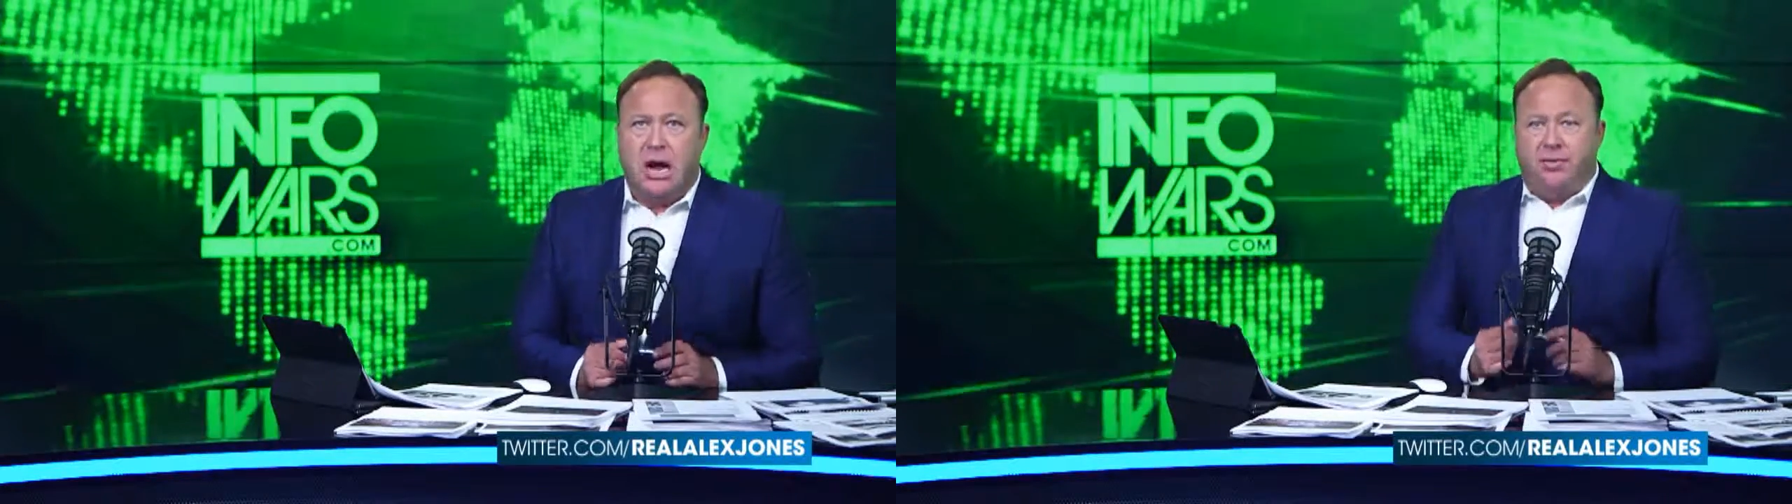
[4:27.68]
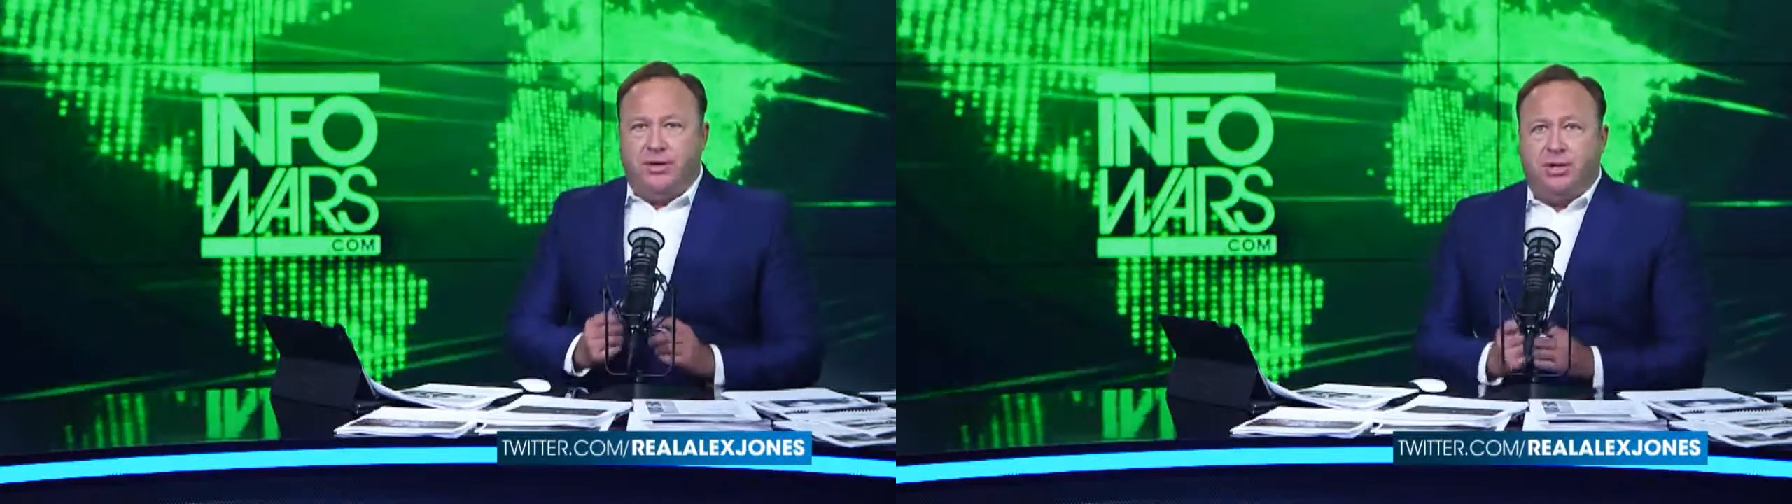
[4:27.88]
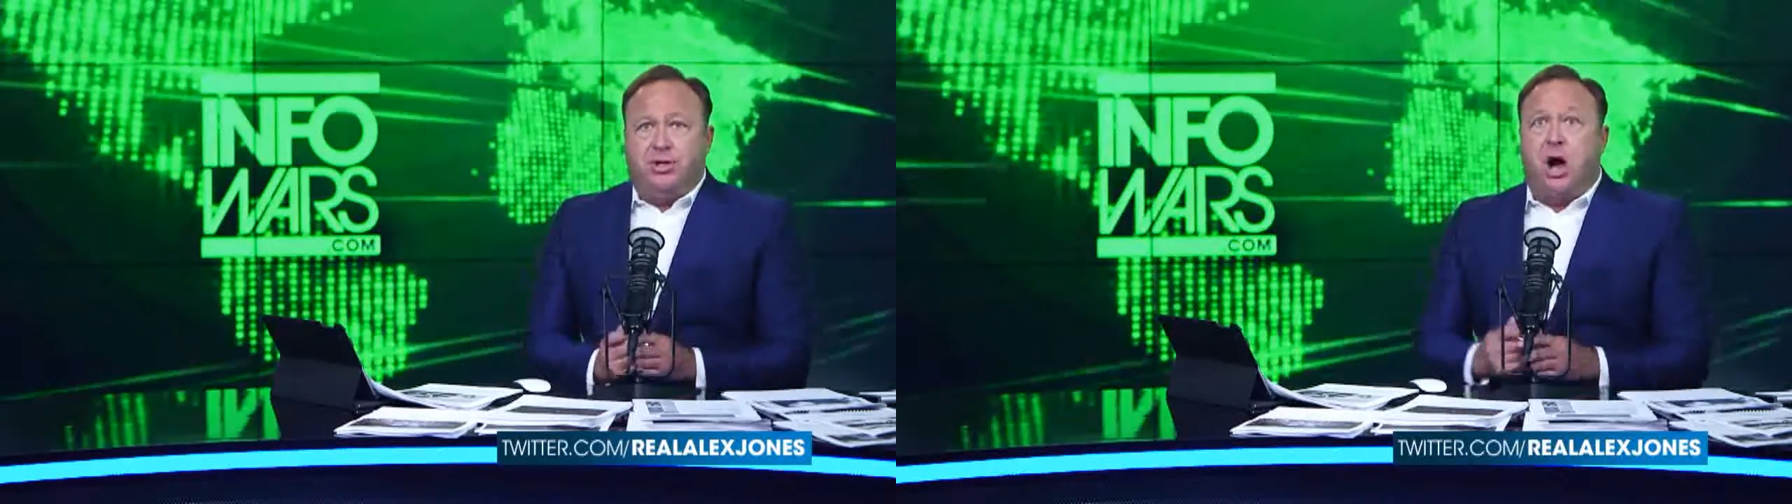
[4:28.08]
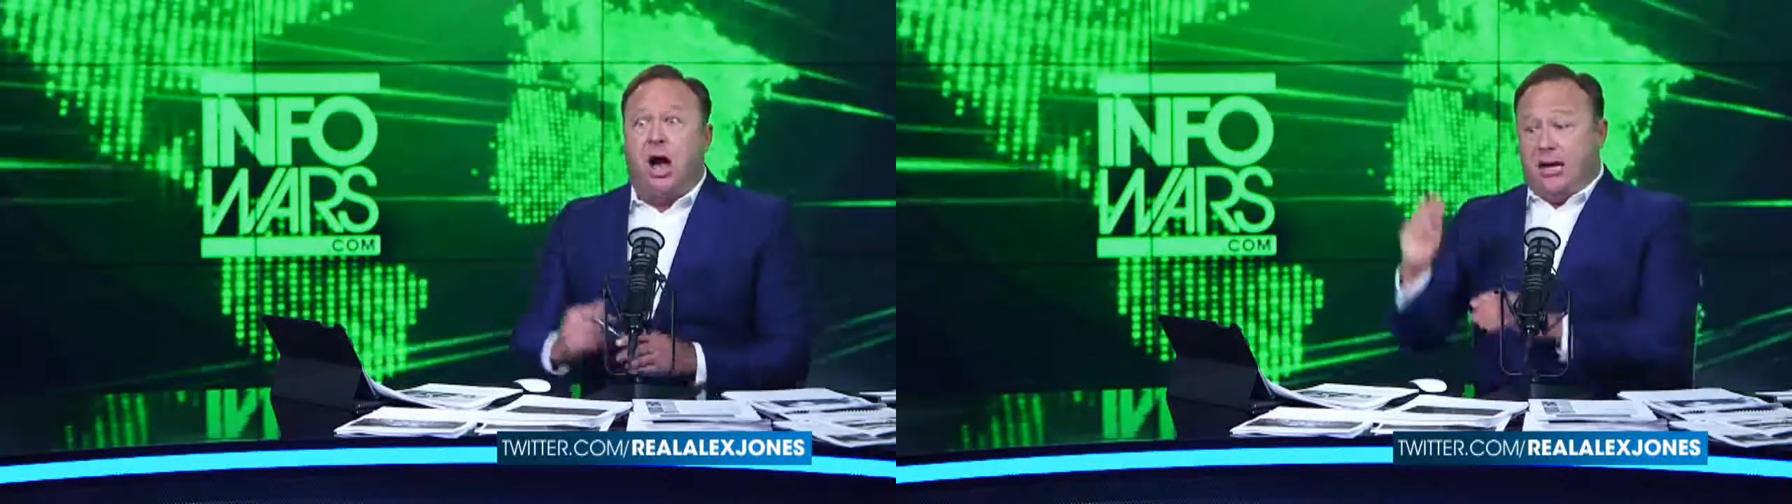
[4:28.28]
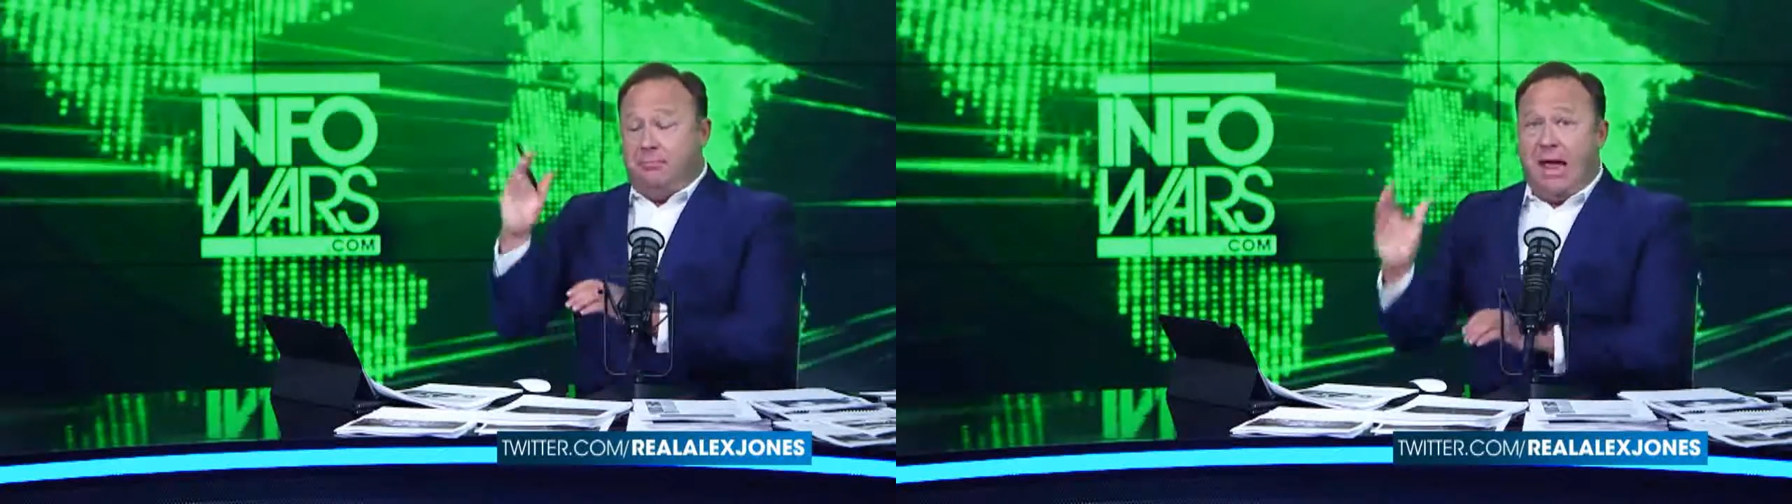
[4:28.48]
Now, this is
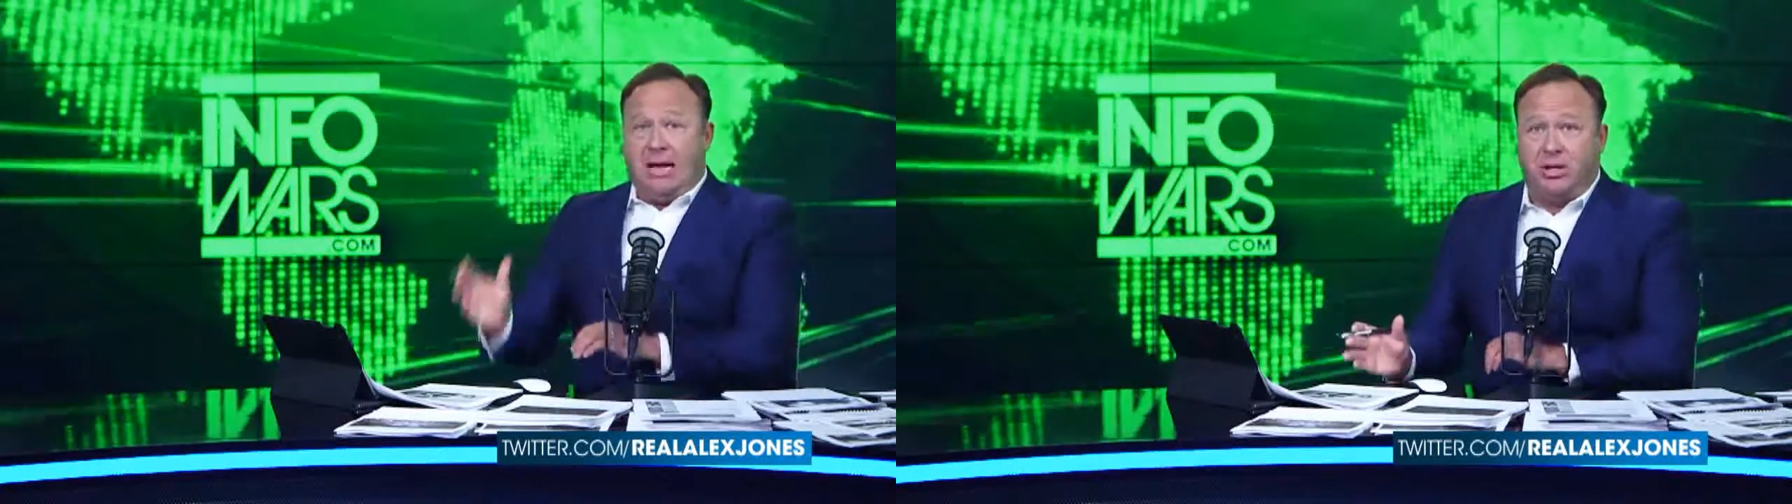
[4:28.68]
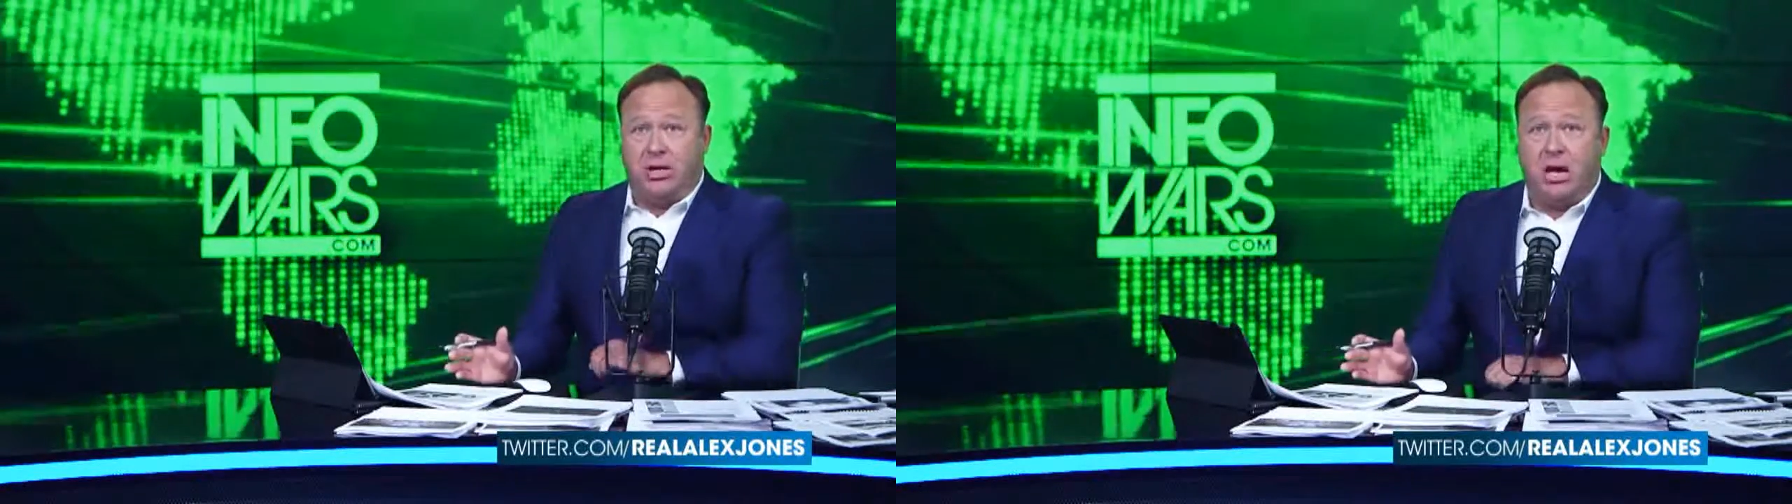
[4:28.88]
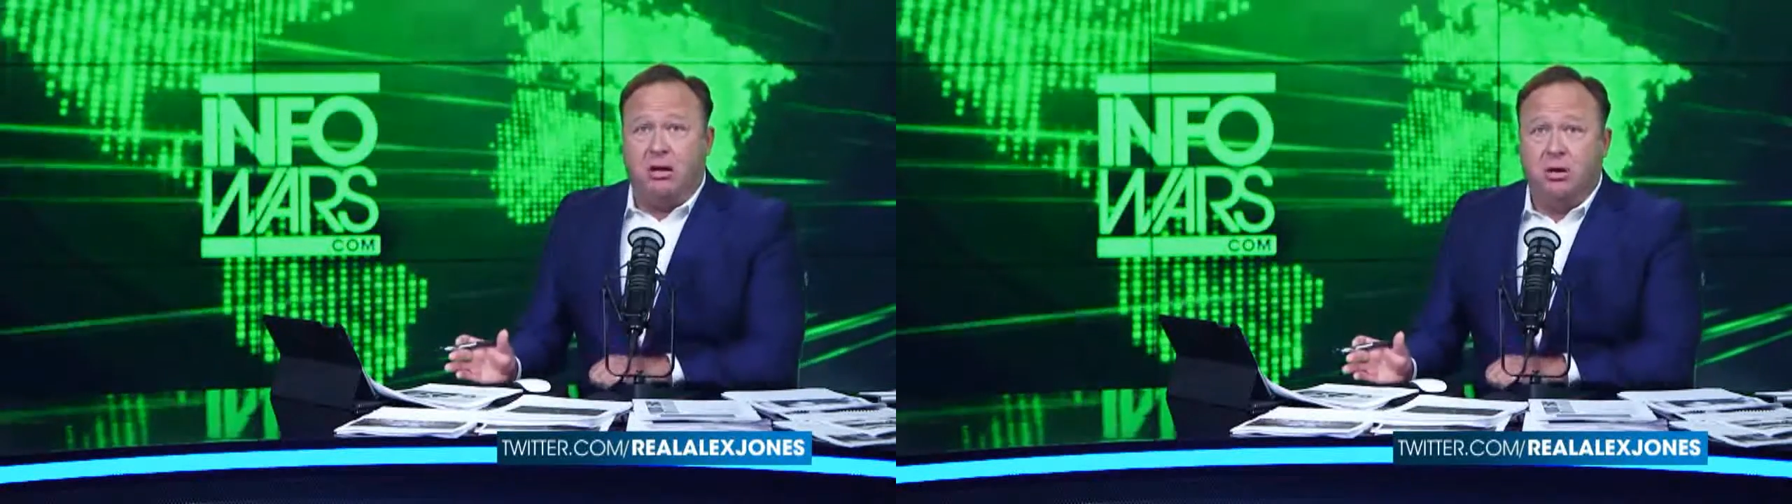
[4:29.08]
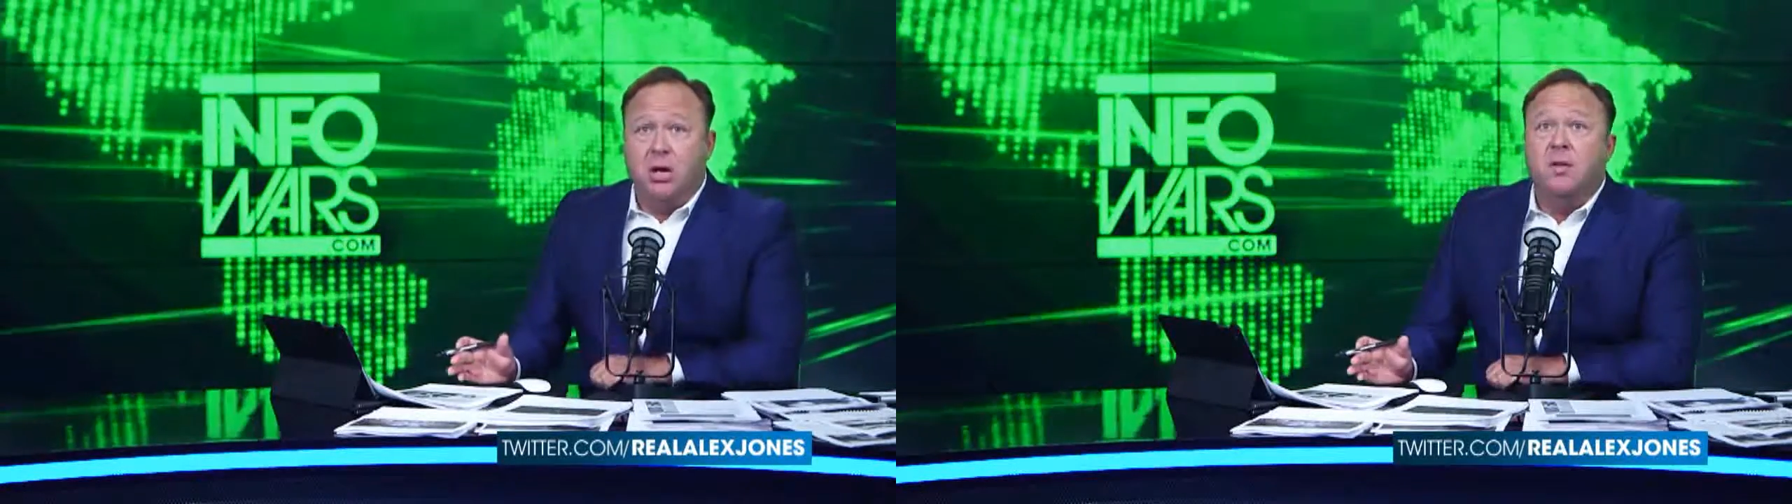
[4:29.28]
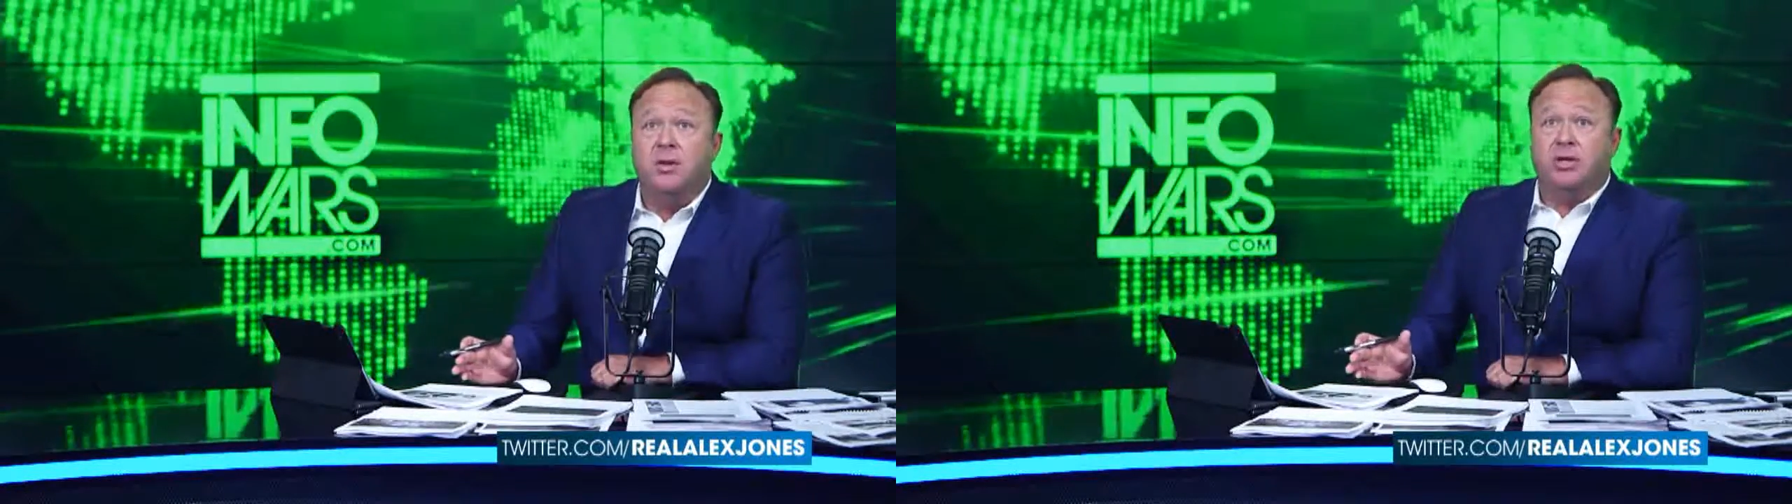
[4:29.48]
taught in Mexico.